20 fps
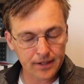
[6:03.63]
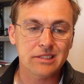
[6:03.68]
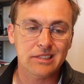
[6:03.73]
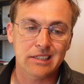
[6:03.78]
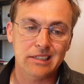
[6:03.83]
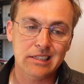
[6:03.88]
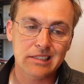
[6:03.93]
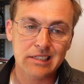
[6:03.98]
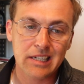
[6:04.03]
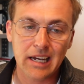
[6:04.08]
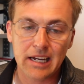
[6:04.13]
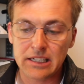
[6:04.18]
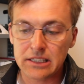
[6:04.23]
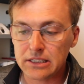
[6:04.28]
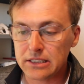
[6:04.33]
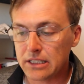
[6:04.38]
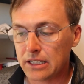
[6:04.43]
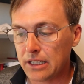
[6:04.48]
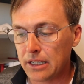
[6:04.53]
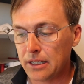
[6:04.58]
In this
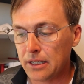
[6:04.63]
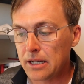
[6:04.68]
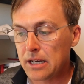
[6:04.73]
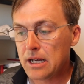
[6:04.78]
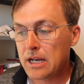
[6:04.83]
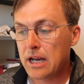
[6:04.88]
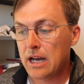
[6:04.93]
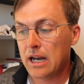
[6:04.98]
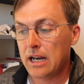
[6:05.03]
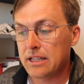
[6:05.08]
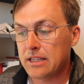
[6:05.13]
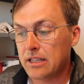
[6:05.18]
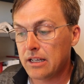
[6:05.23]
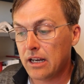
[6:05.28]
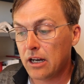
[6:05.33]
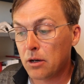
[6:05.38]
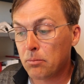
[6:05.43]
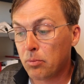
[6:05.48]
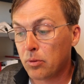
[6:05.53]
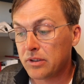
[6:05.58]
case,
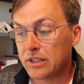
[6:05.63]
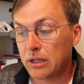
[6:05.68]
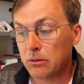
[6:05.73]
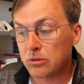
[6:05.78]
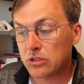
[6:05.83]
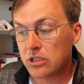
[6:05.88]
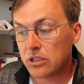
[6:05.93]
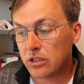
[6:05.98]
the airport that was